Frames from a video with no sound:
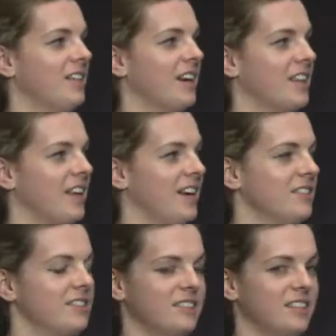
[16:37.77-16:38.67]
like that.
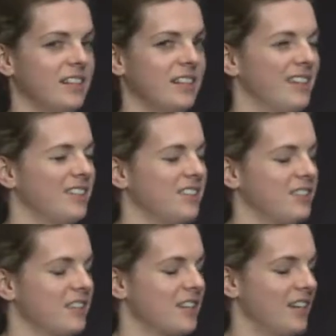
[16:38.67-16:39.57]
Yeah, I don't know
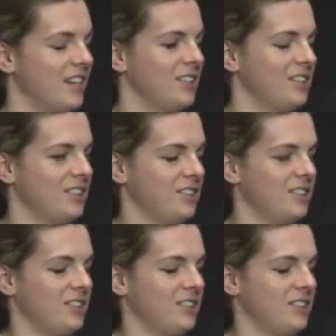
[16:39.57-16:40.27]
if that kind of answers your